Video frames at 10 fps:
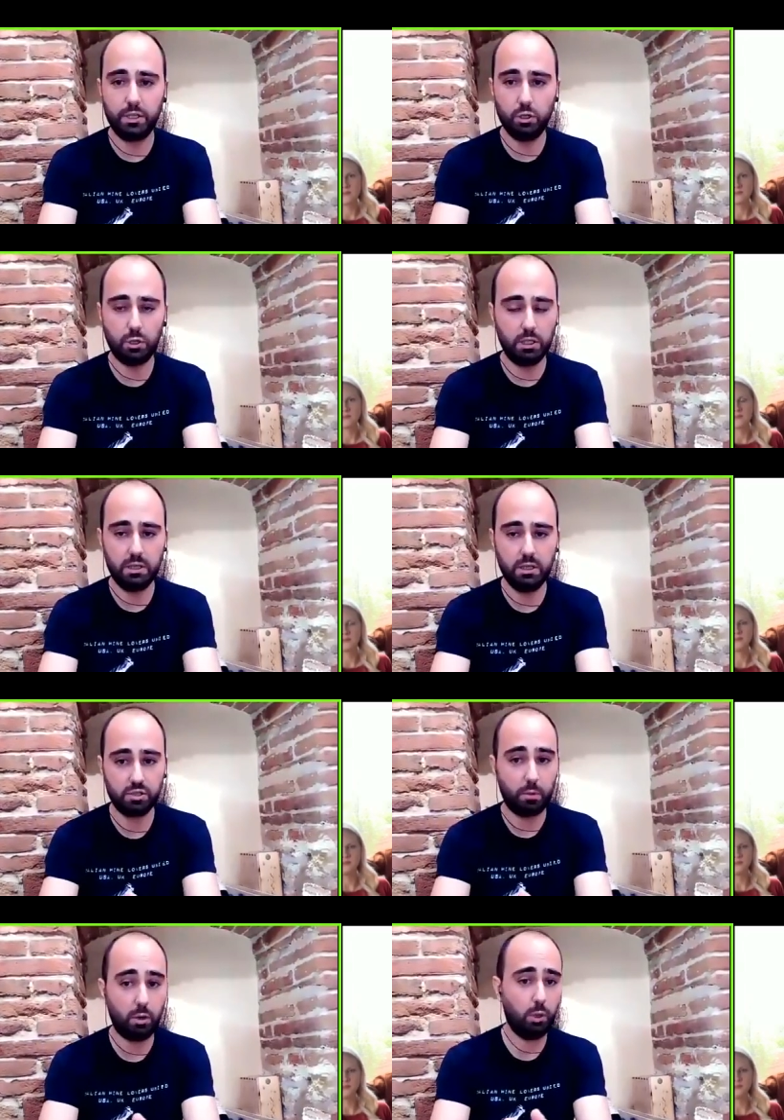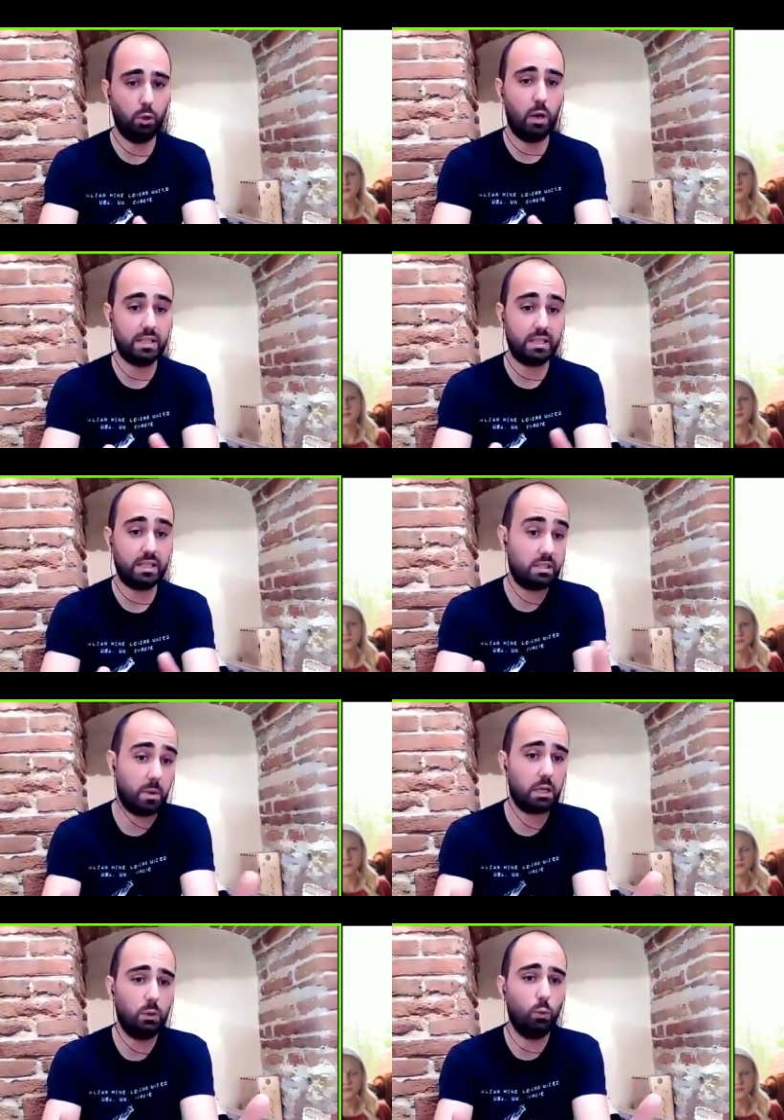usually the most popular wines and
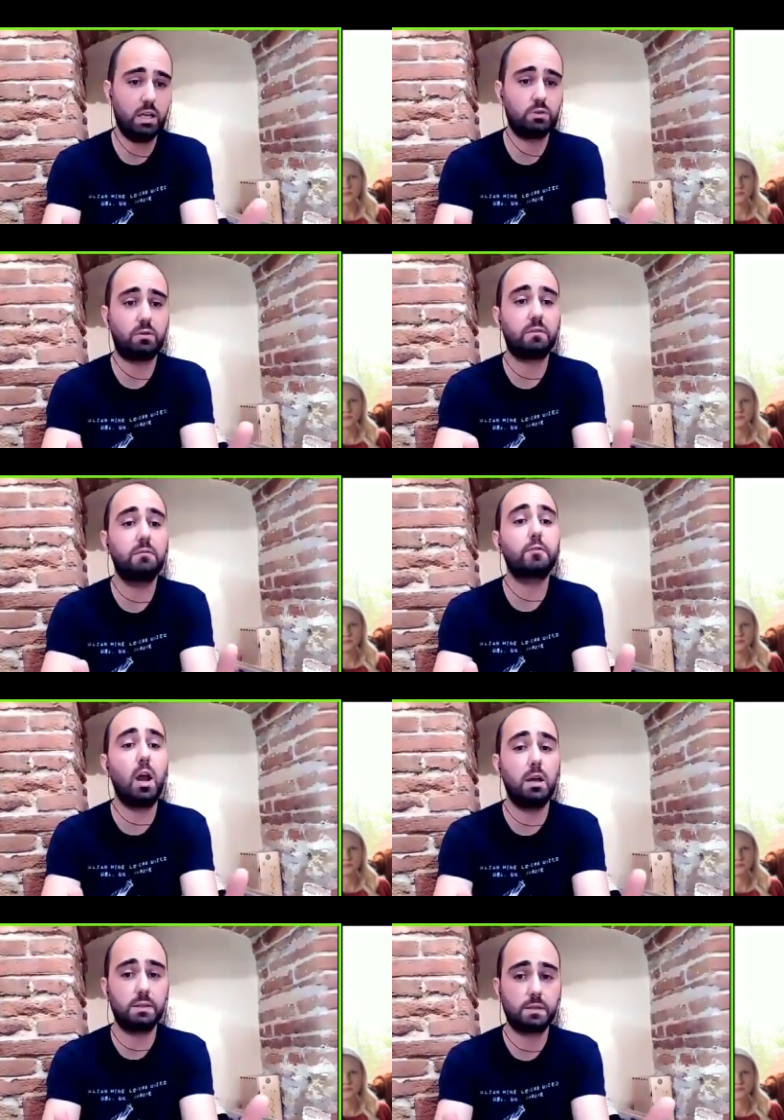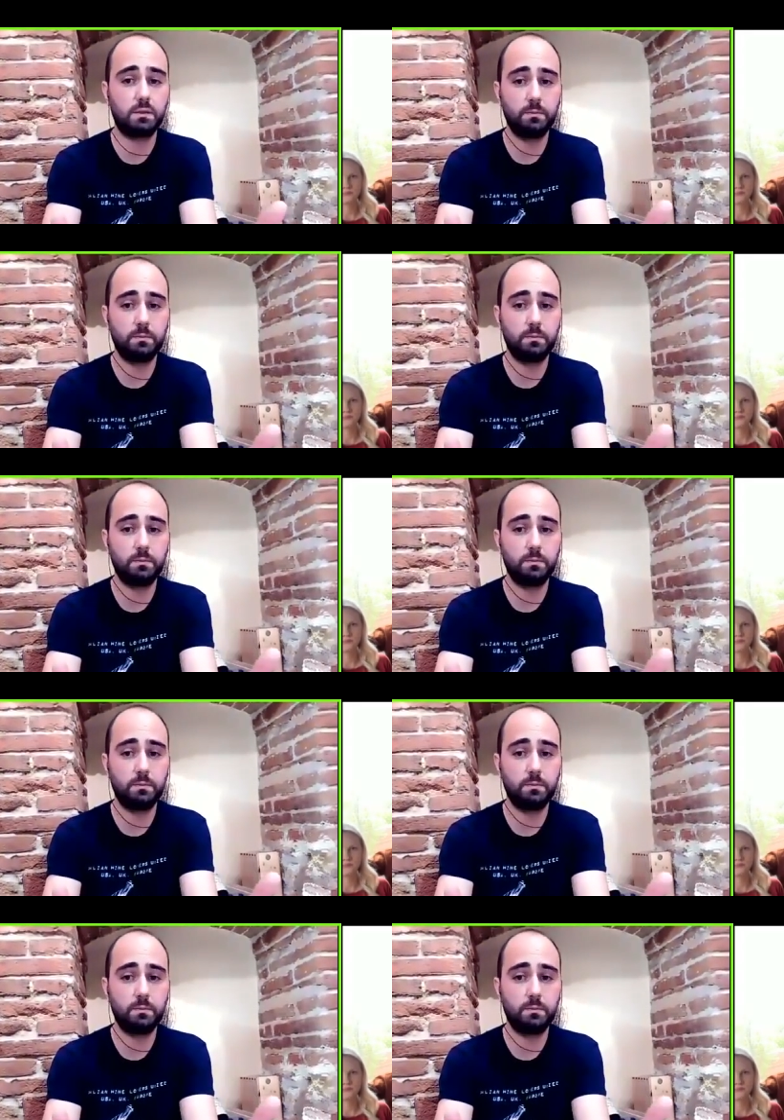sparkling wines were from france